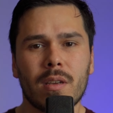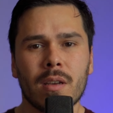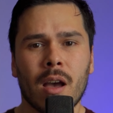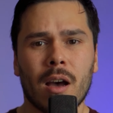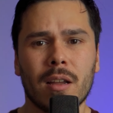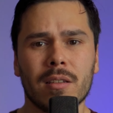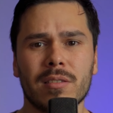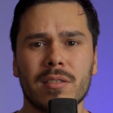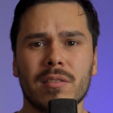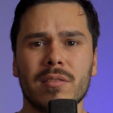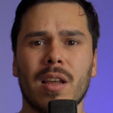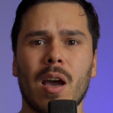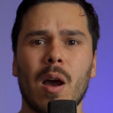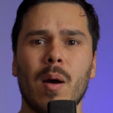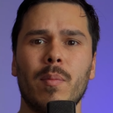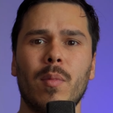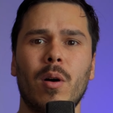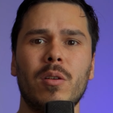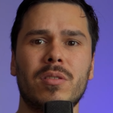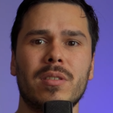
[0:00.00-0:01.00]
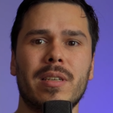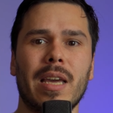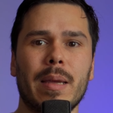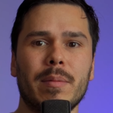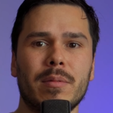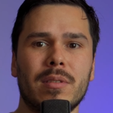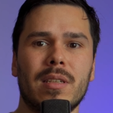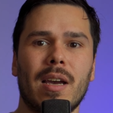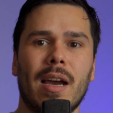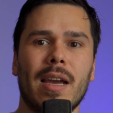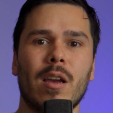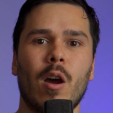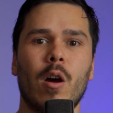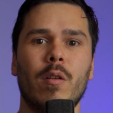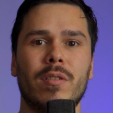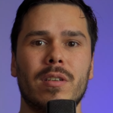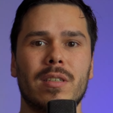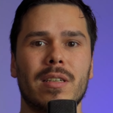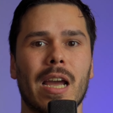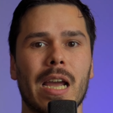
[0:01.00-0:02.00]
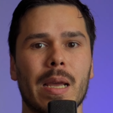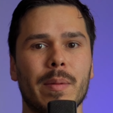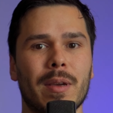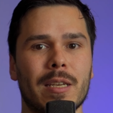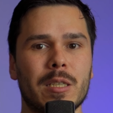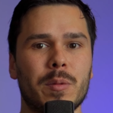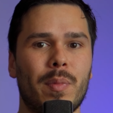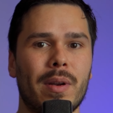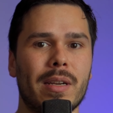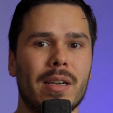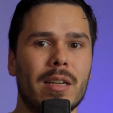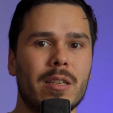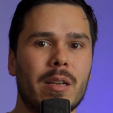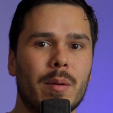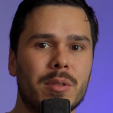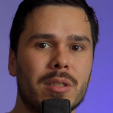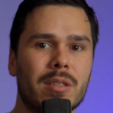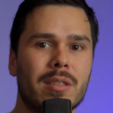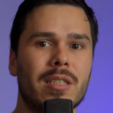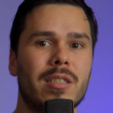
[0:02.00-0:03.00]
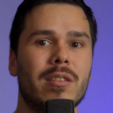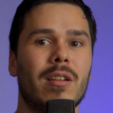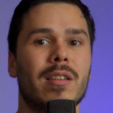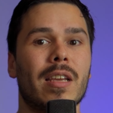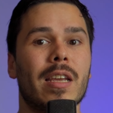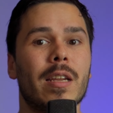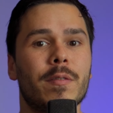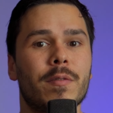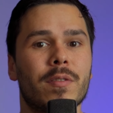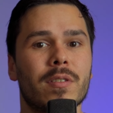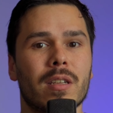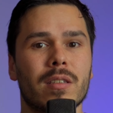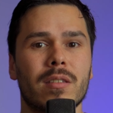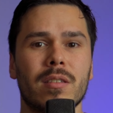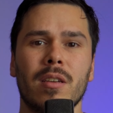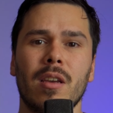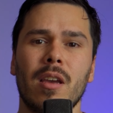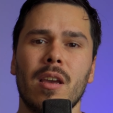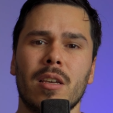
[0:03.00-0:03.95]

Until now, most games die over time as player adoption is not infinite,